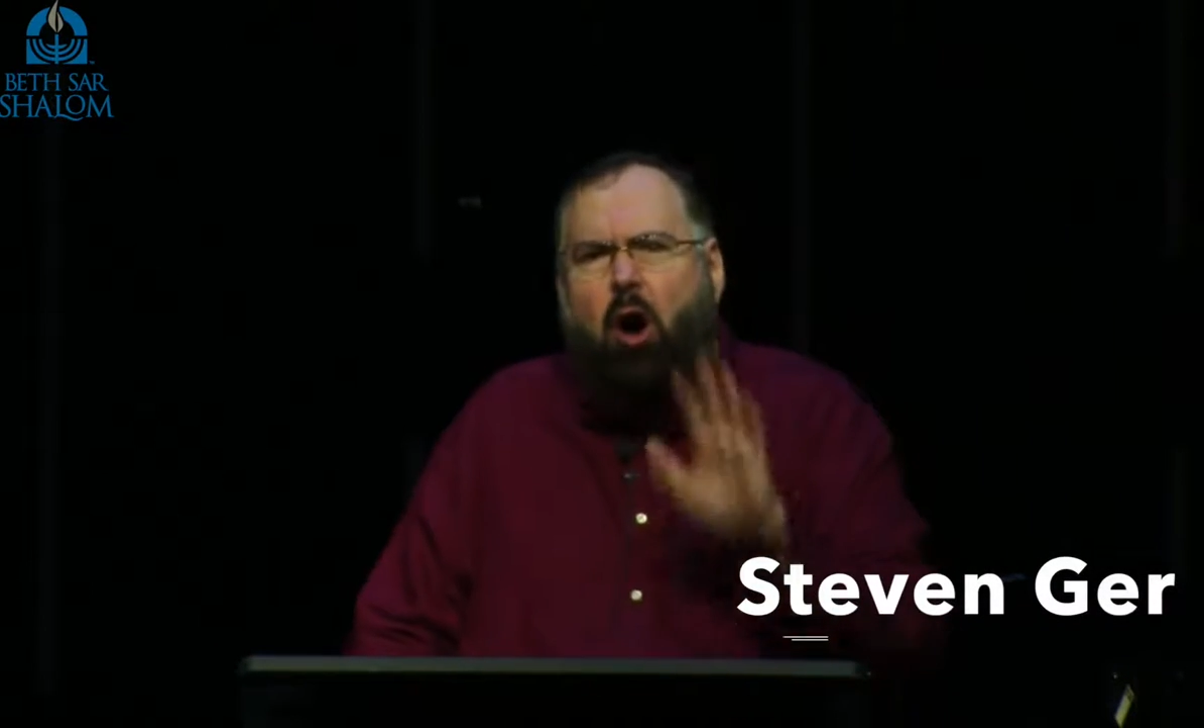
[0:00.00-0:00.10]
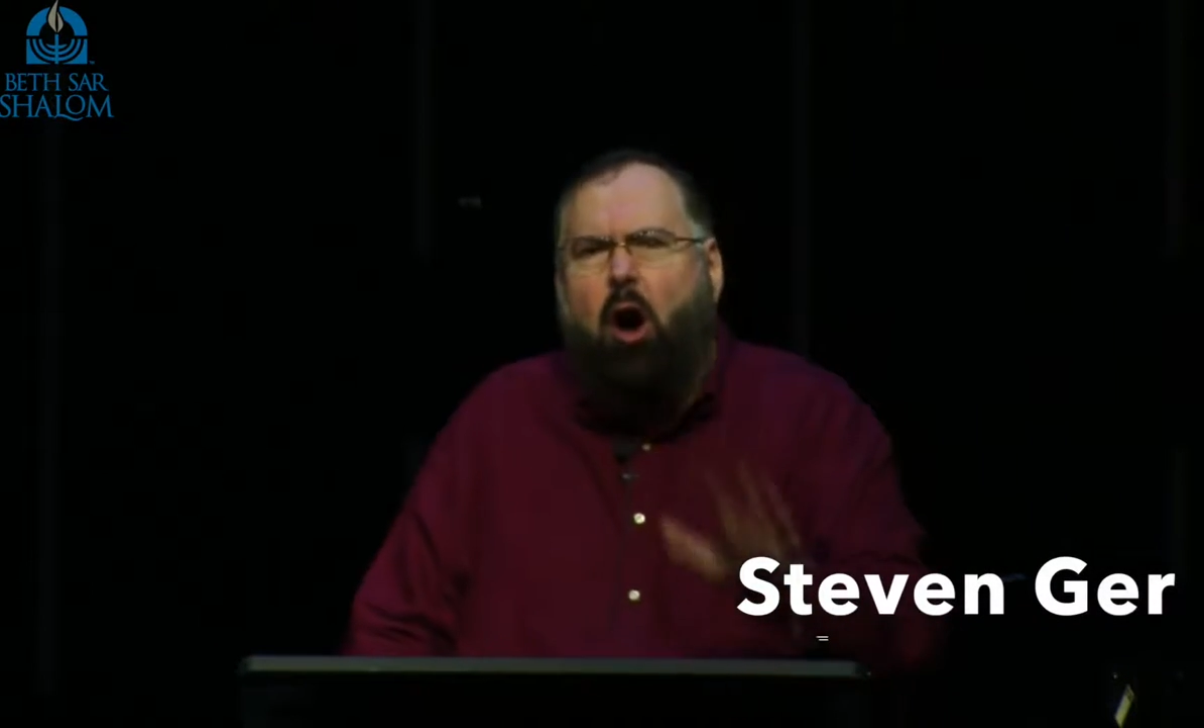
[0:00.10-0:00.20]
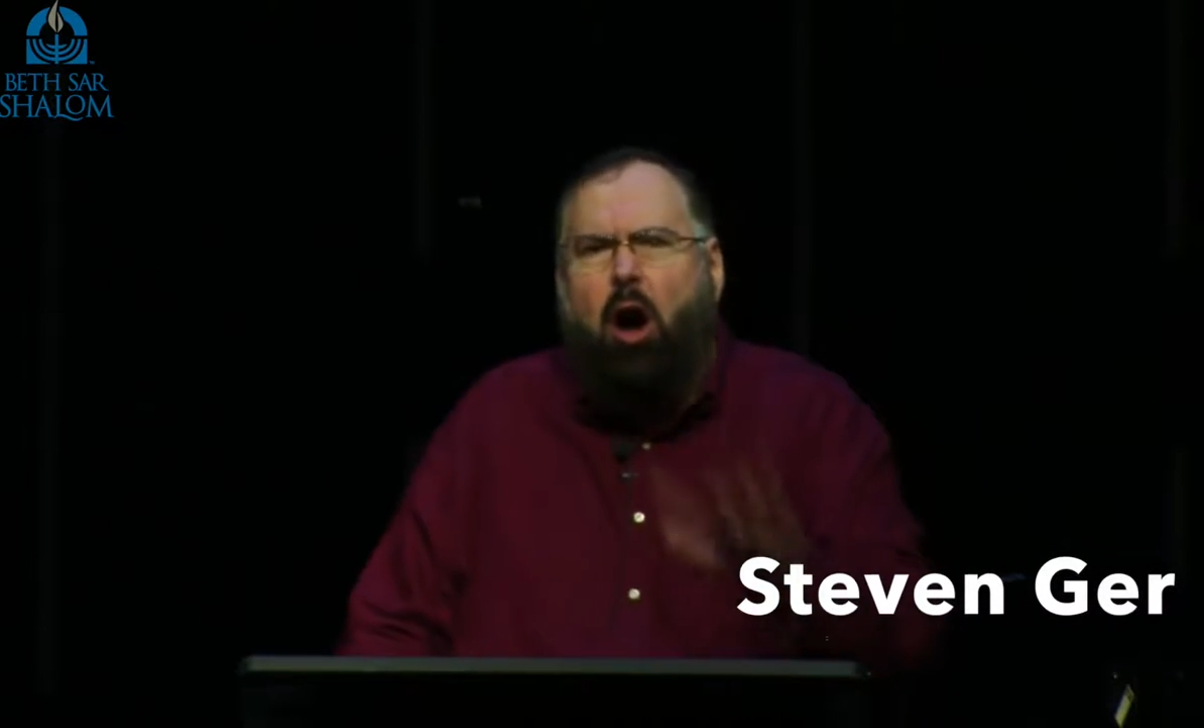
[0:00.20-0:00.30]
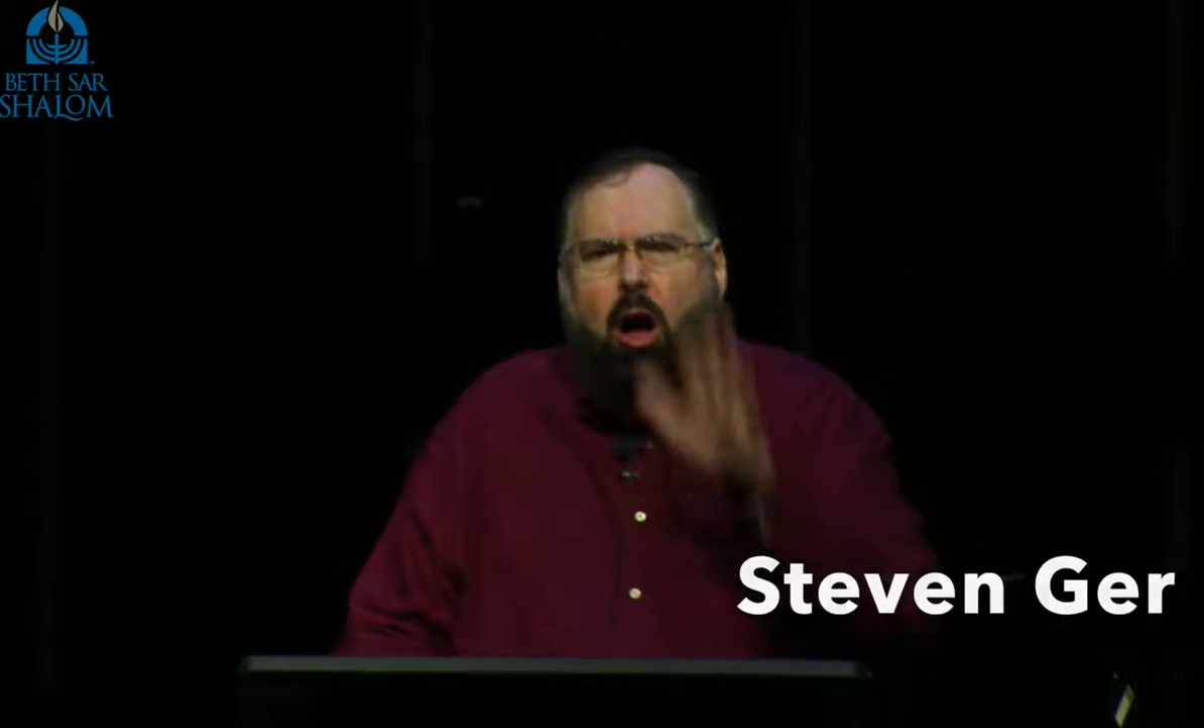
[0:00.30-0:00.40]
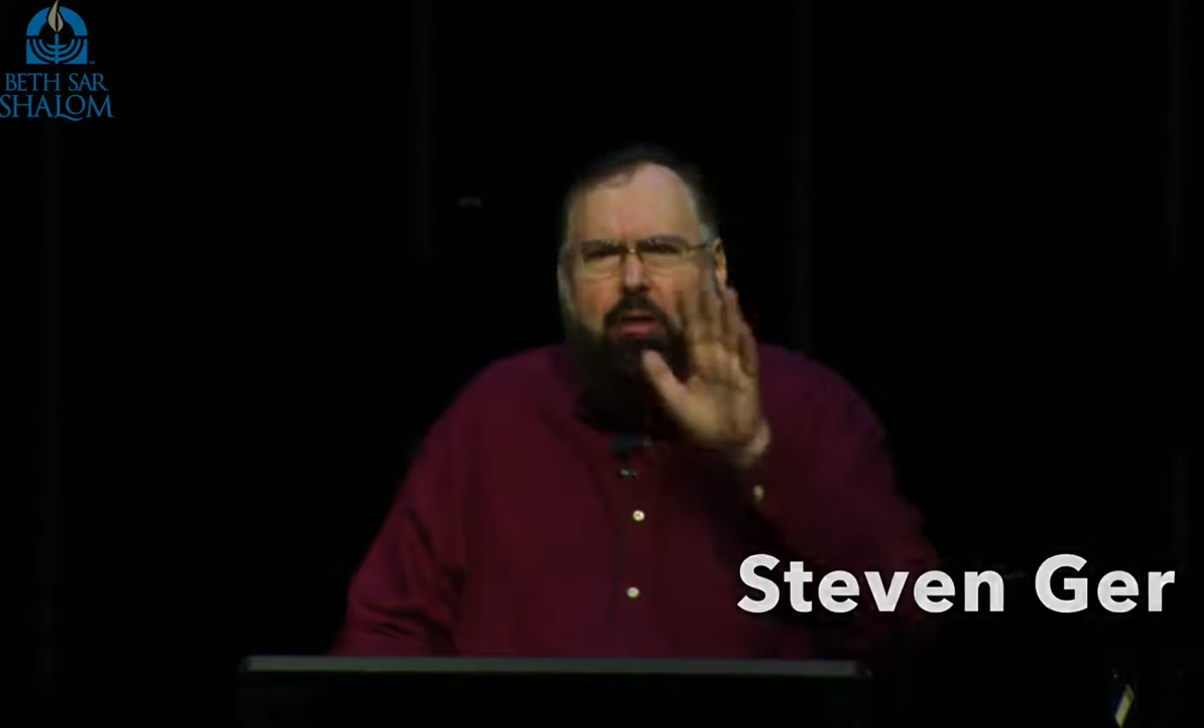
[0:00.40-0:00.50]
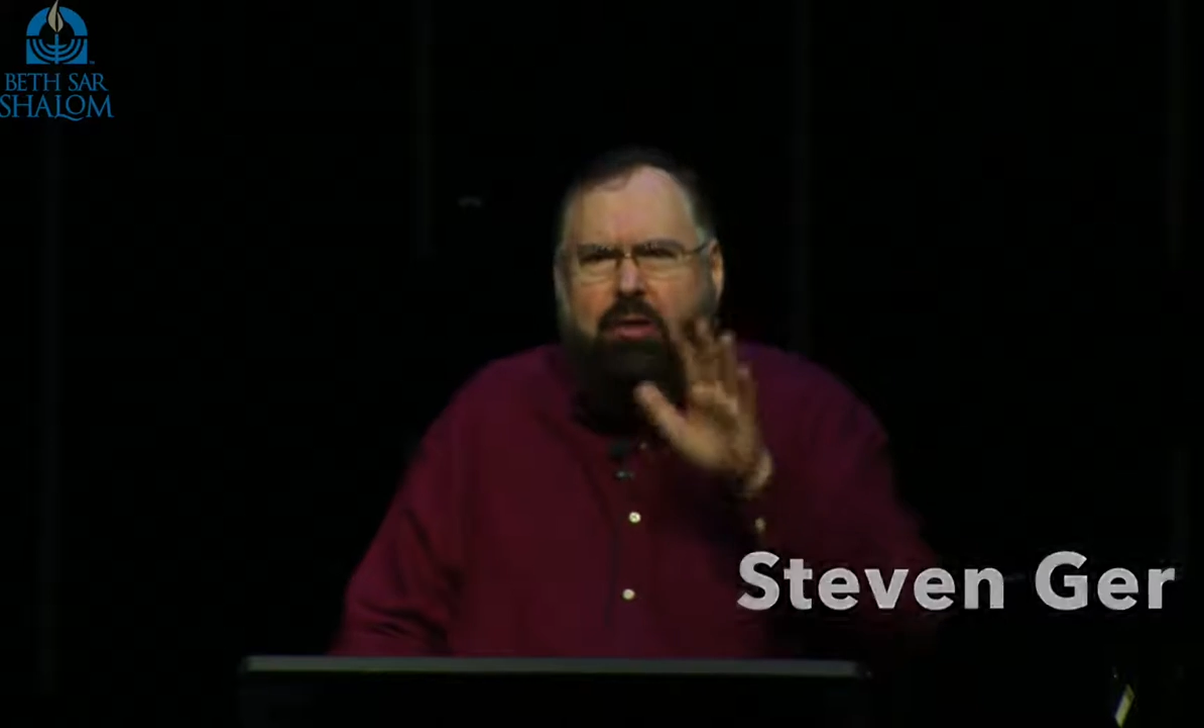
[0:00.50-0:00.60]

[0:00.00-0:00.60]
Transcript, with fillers: all